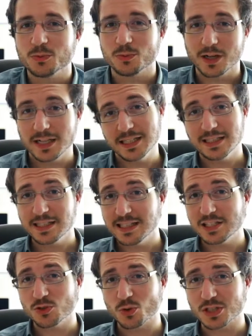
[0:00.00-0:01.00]
run into
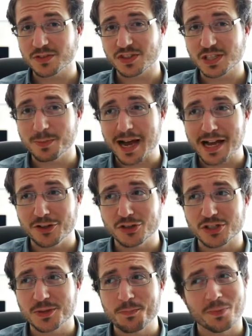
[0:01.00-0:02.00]
these sorts of
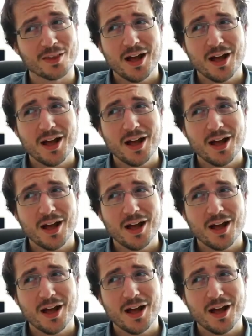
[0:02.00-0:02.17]
smiles